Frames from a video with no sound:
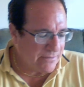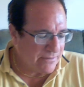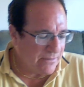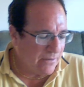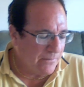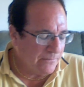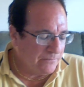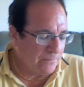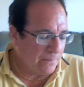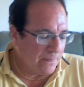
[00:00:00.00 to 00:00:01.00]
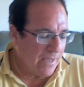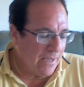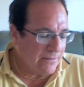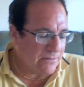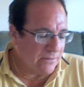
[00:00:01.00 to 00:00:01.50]
So I
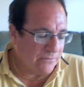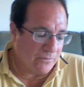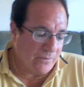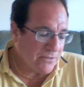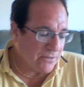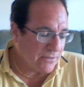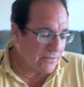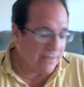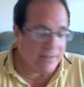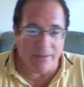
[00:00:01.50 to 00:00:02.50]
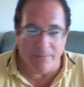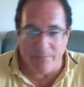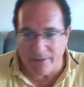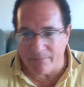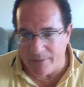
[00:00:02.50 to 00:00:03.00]
just look for Western Kentucky to be
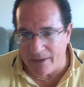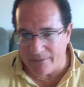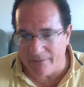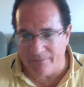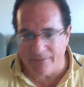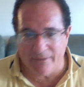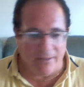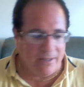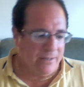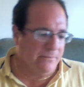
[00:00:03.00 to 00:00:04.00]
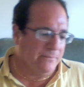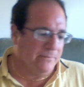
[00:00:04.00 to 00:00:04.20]
competitive in the game.